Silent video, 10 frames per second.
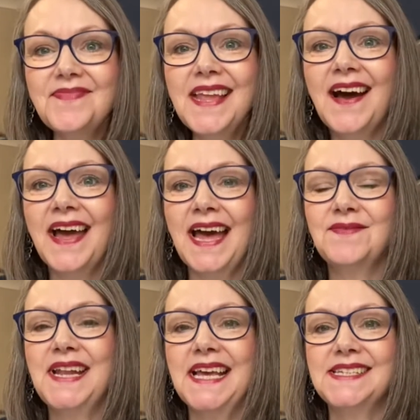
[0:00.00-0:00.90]
I have
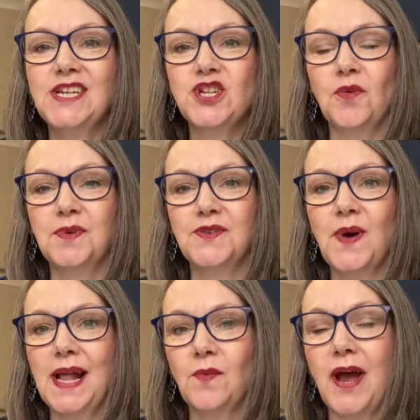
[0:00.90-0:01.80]
an Etsy shop as
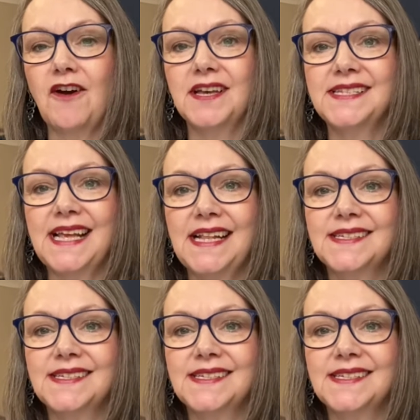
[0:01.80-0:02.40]
well where I sell